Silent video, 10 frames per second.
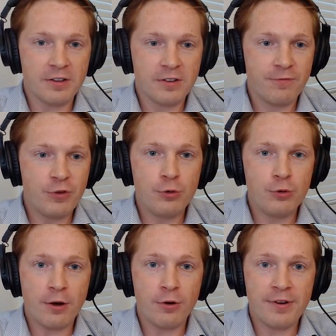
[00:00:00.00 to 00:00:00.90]
a
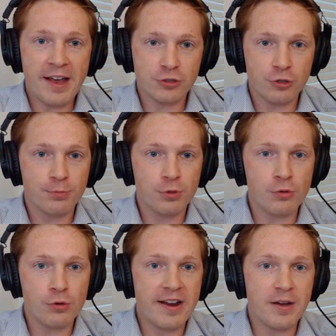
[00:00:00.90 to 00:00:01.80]
few that are national
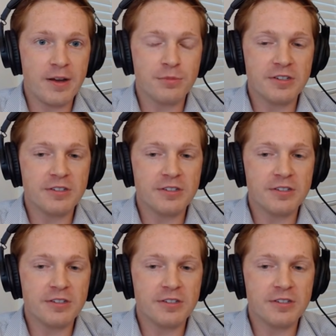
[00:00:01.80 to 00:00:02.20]
programs.